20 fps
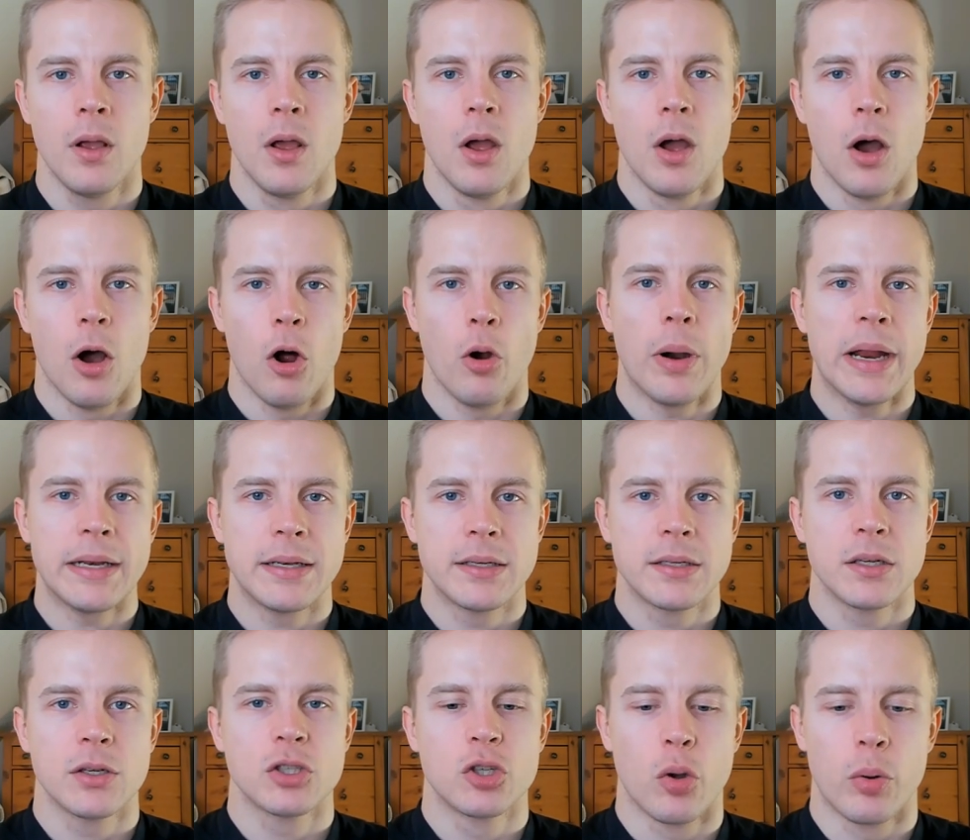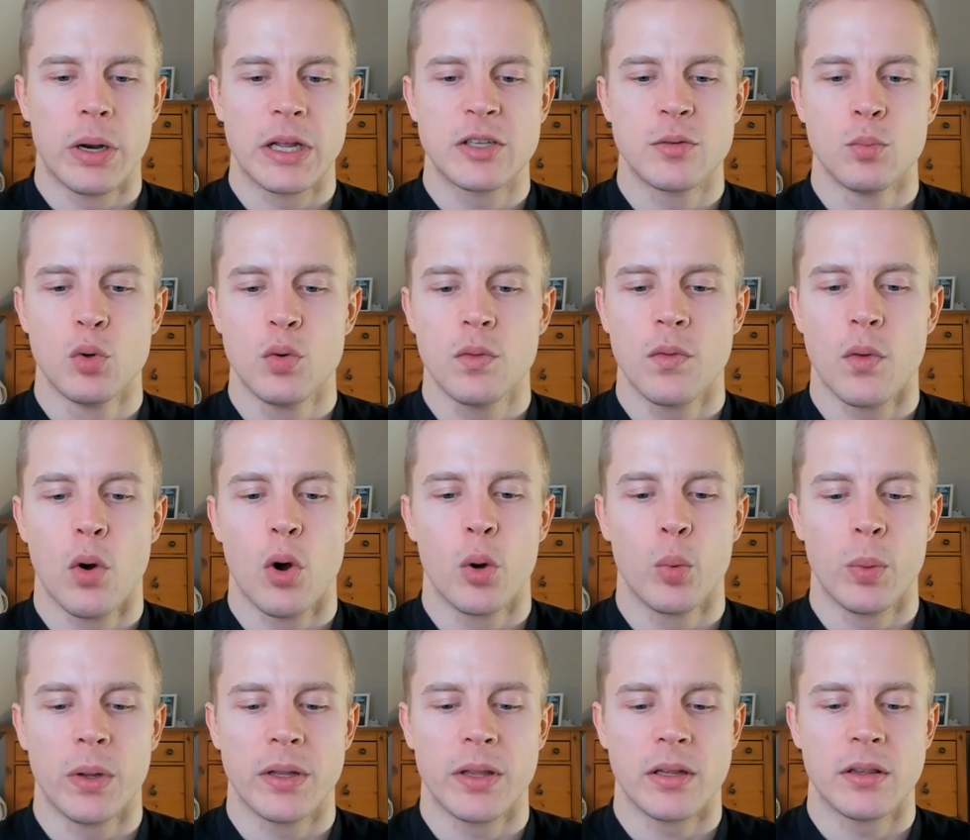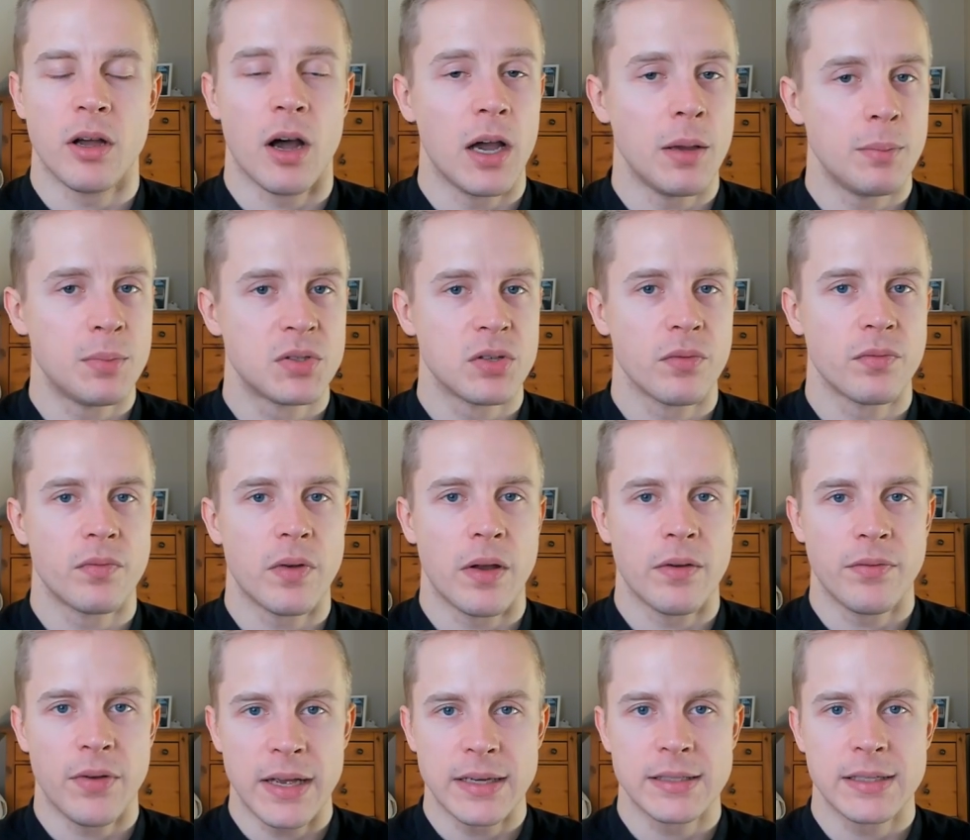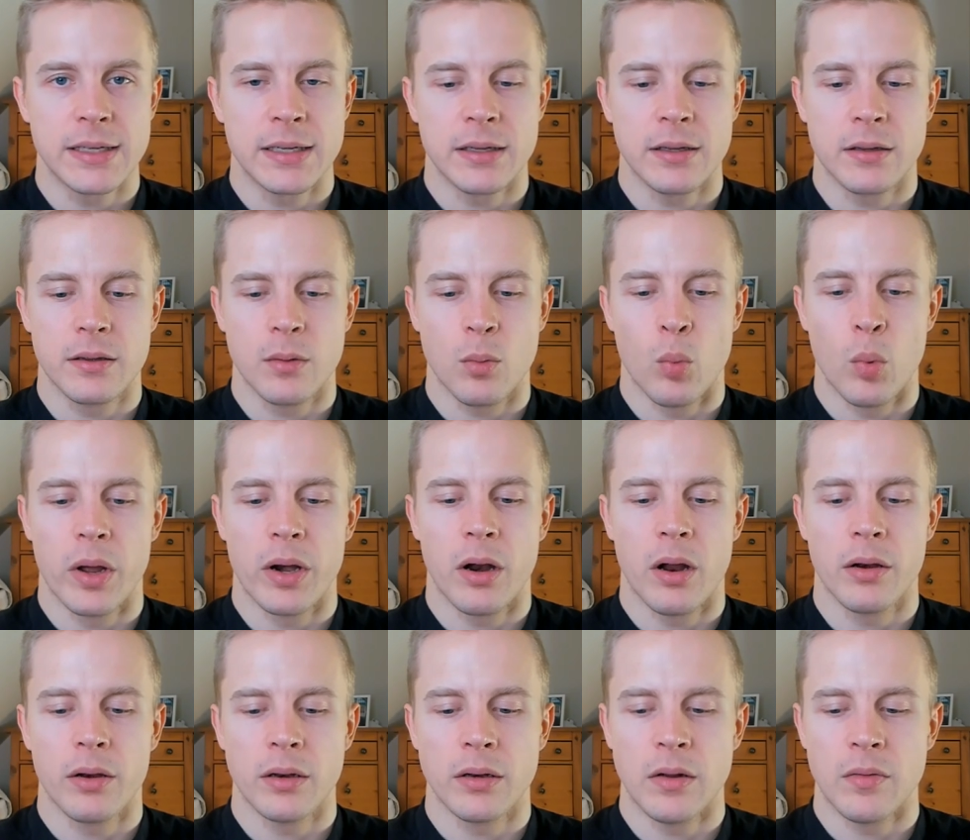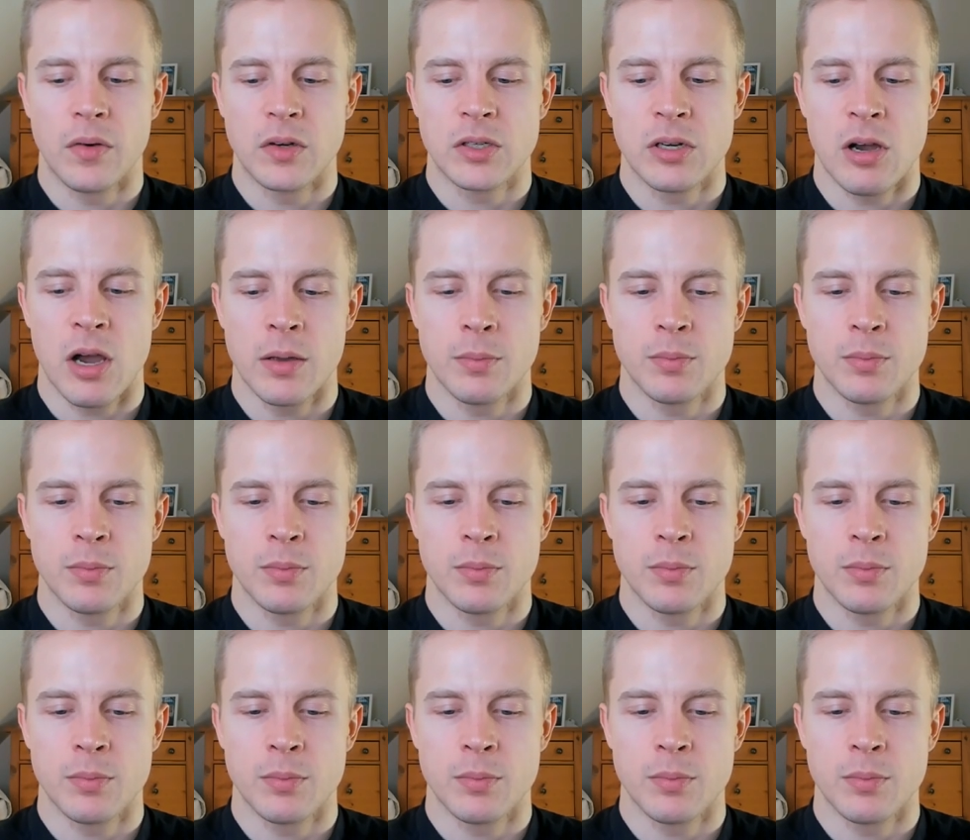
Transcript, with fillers: all right so let's move on with the types of uh, fasting what are the different types